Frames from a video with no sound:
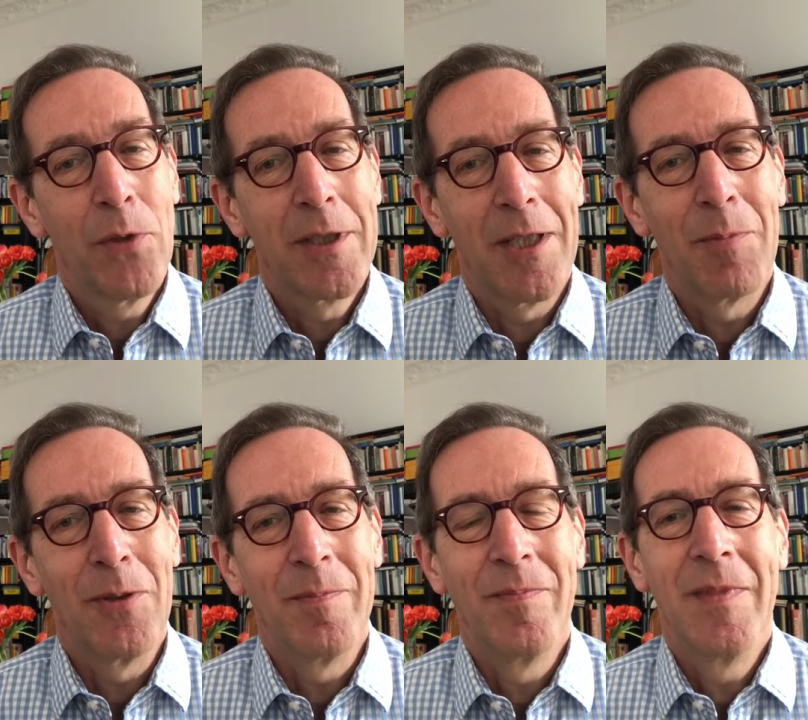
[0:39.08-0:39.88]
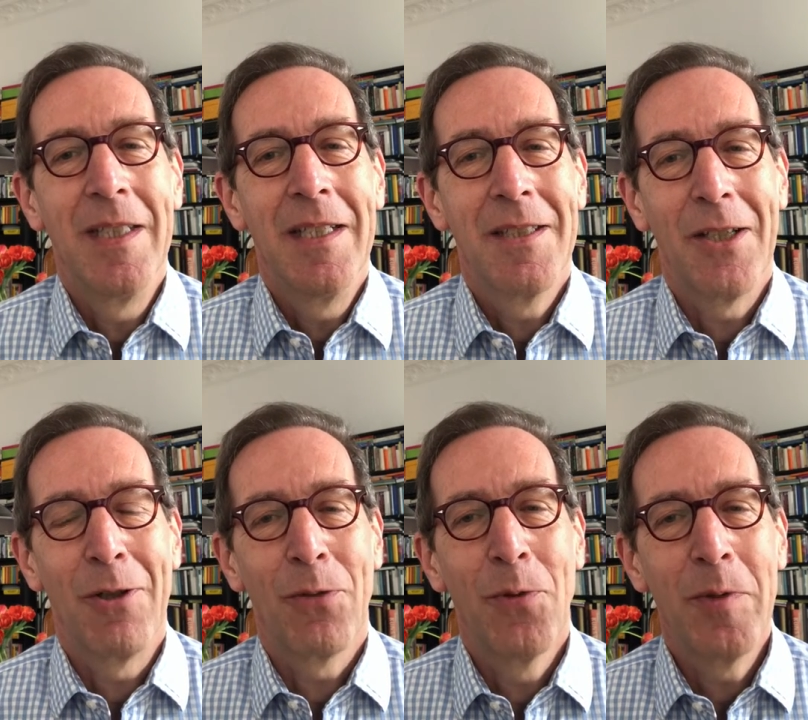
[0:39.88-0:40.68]
for example. So
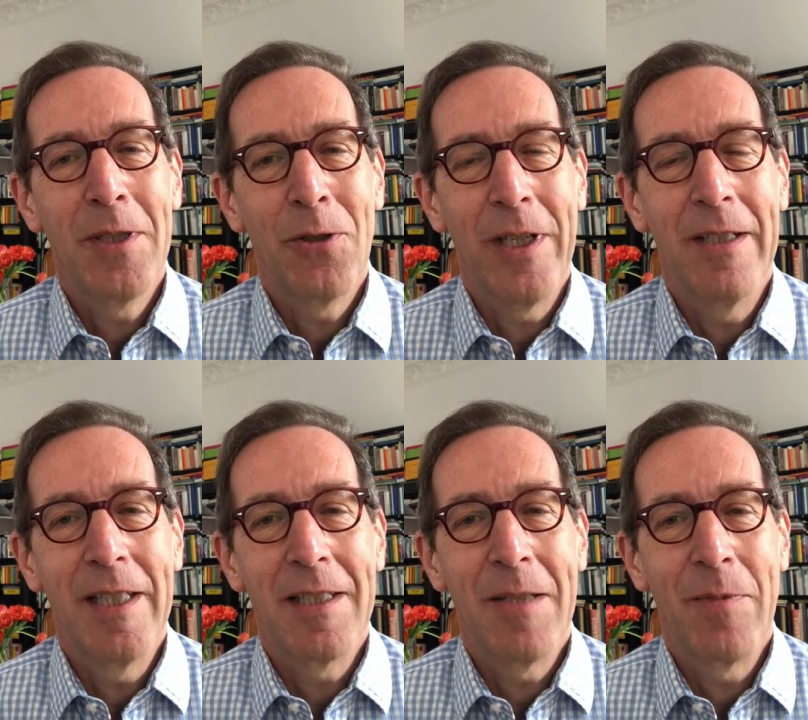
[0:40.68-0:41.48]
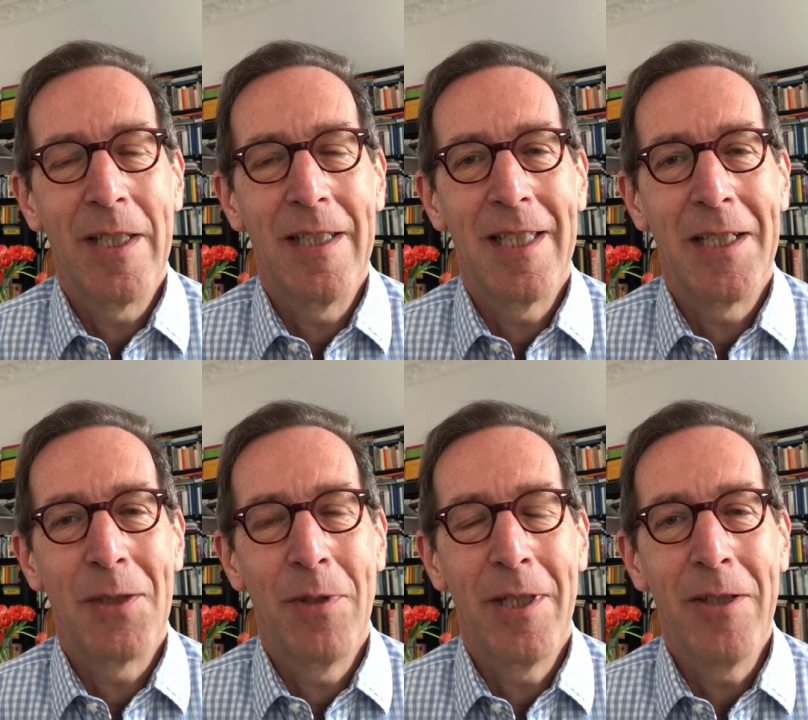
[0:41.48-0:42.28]
look forward to sharing some of these
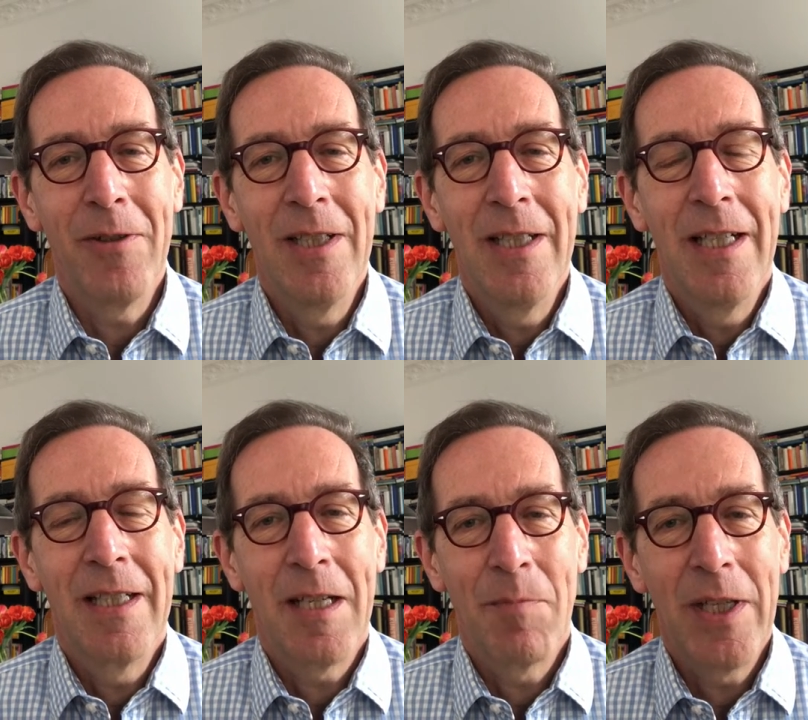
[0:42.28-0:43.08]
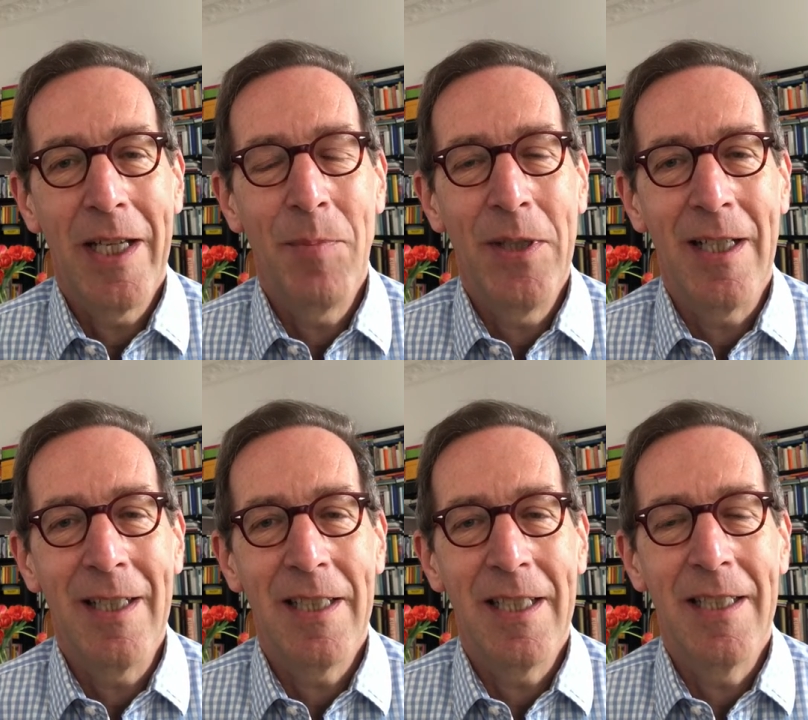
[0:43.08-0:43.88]
things with you. Come to
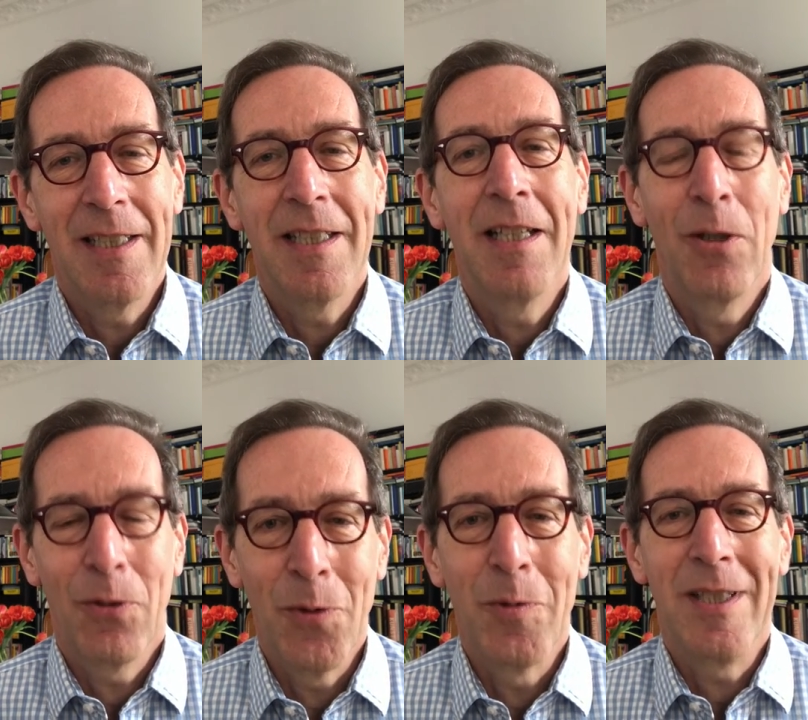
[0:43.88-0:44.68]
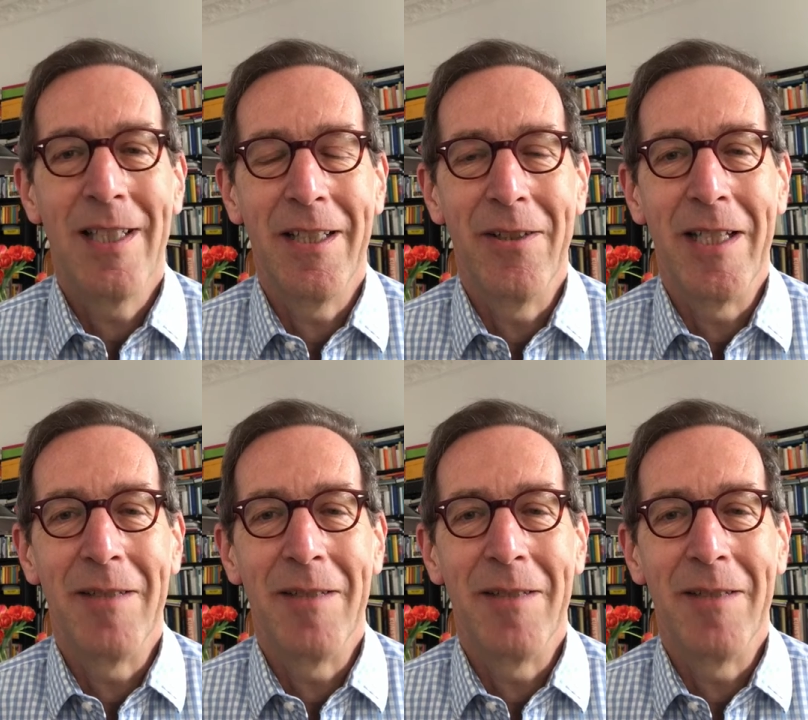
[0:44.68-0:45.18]
APIdays. Look forward to seeing you